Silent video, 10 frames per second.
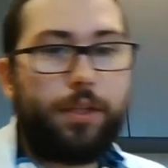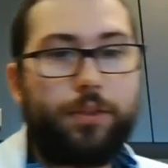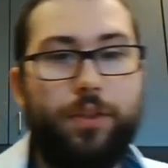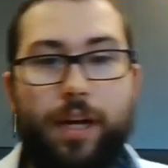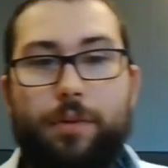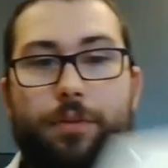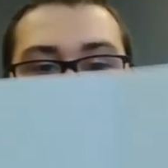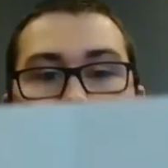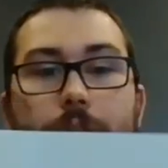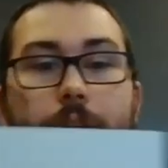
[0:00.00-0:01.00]
So now
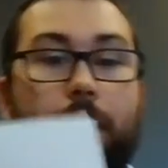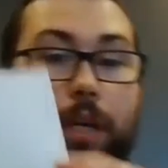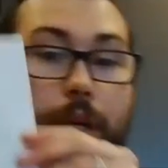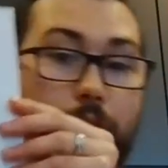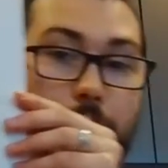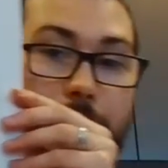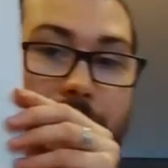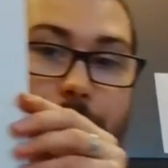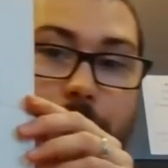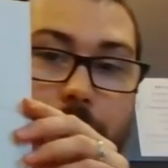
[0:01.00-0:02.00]
your
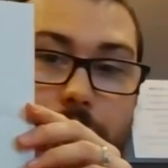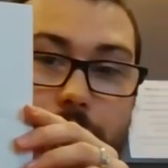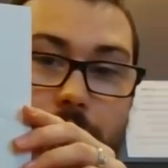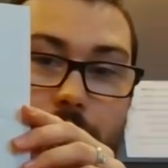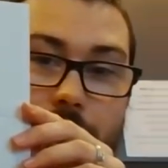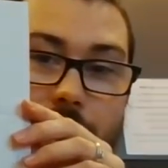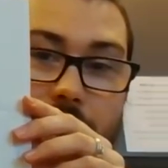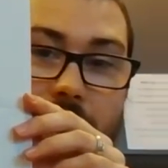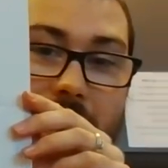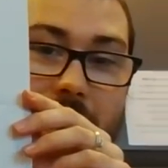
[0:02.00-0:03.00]
paper should look like
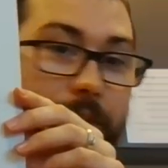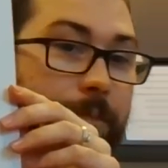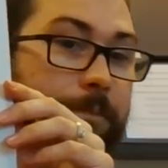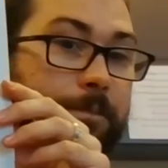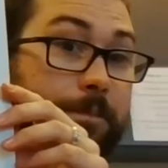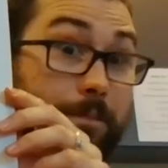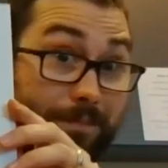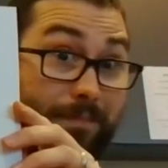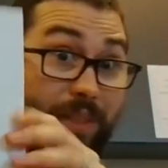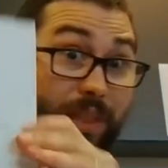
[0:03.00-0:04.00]
that.
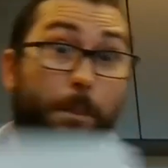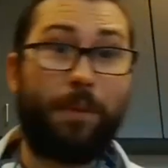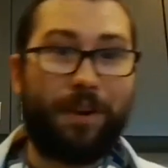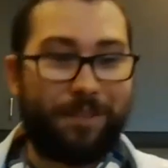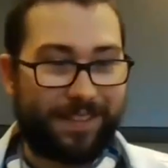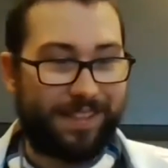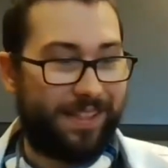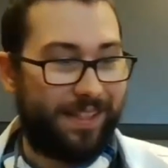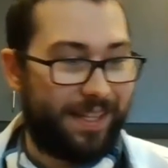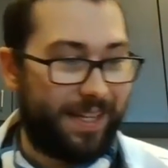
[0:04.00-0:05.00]
Perfect.
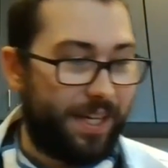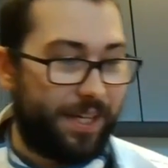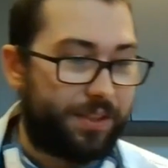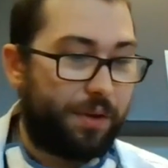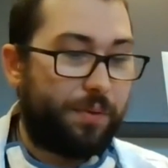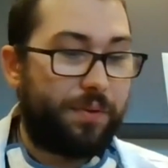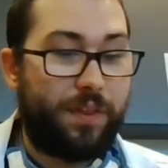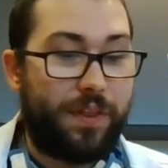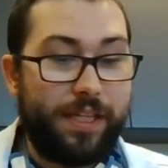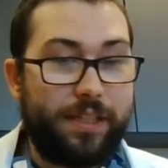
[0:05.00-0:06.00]
So
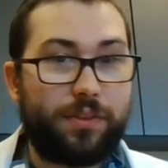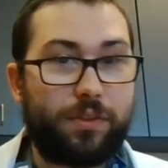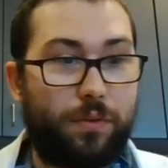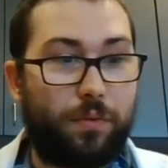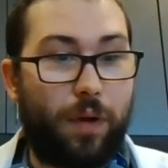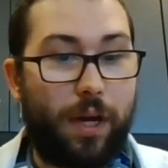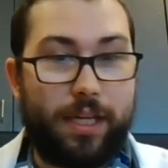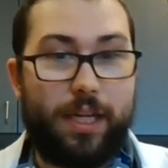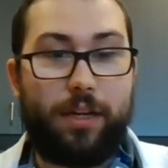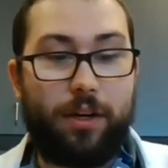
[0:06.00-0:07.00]
these right
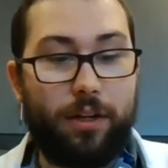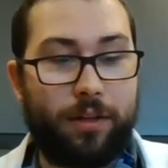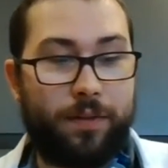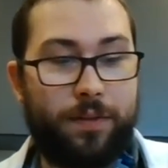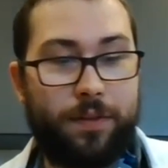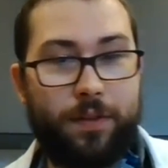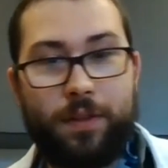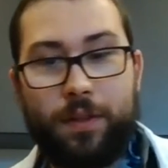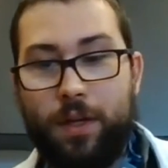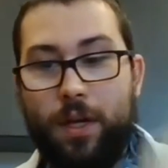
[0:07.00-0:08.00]
here
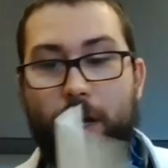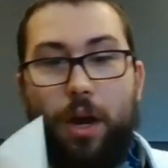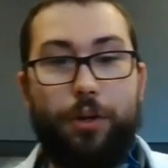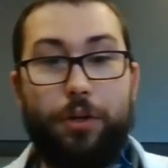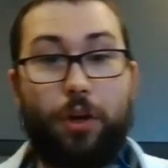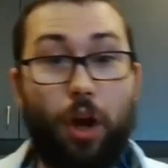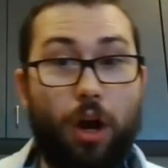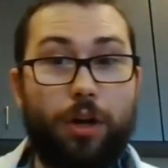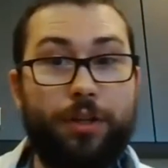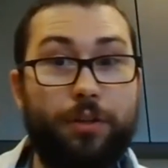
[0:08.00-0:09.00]
are your
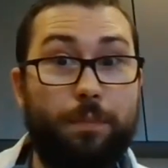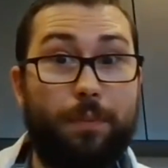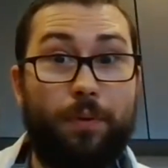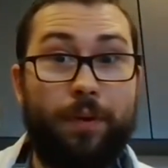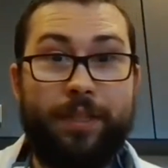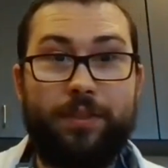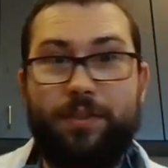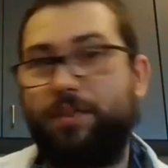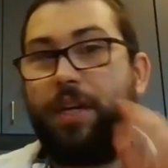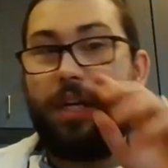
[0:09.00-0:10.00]
cardinal
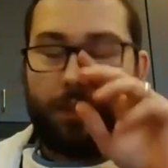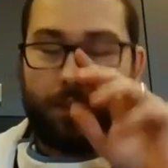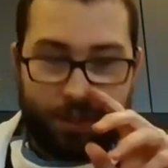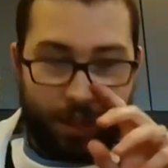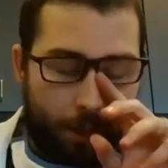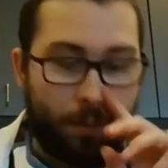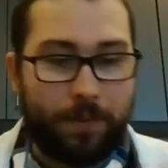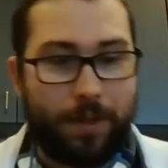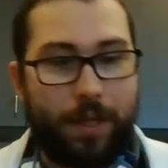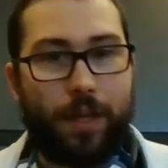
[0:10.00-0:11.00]
points. So
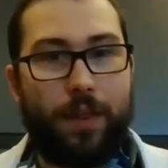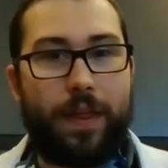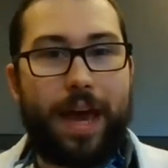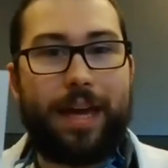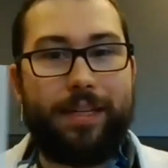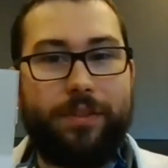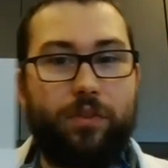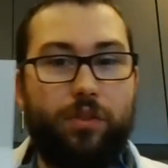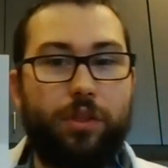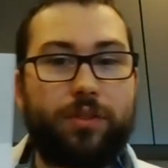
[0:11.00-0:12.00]
that is
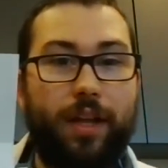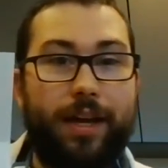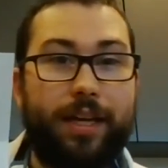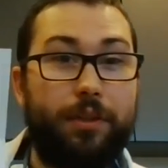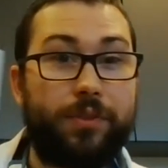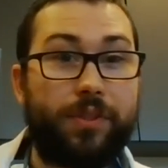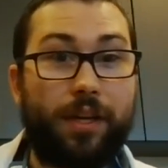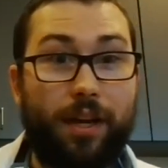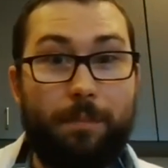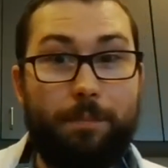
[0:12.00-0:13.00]
just like using
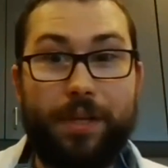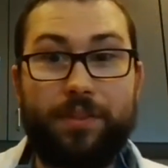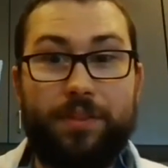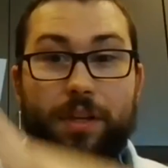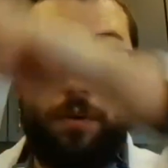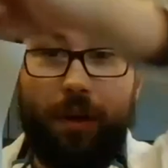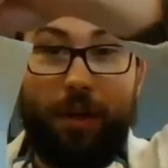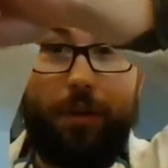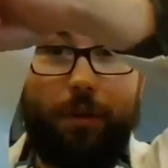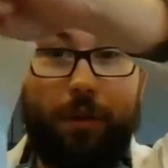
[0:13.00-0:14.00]
a compass. So
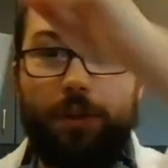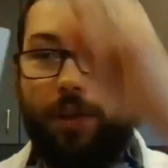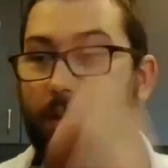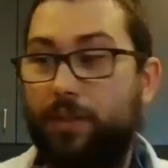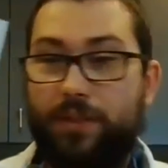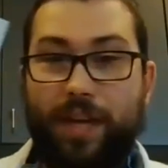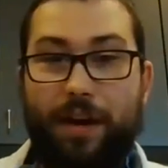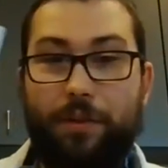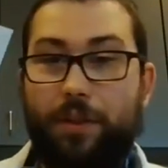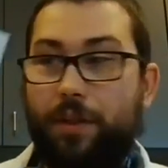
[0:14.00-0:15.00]
north,
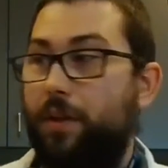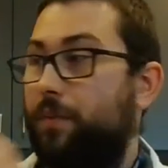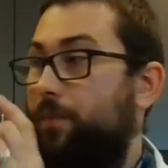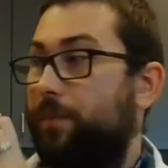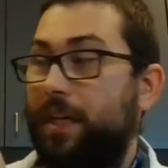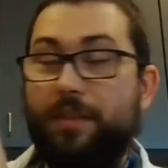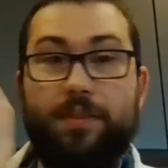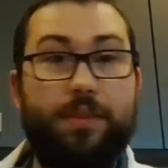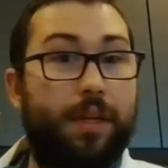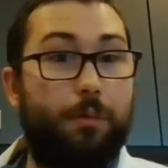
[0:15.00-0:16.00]
south,
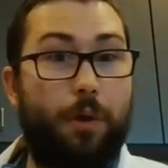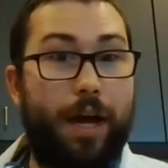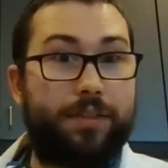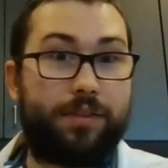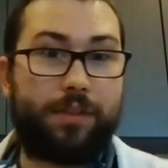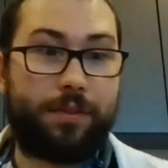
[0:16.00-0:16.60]
east, and west.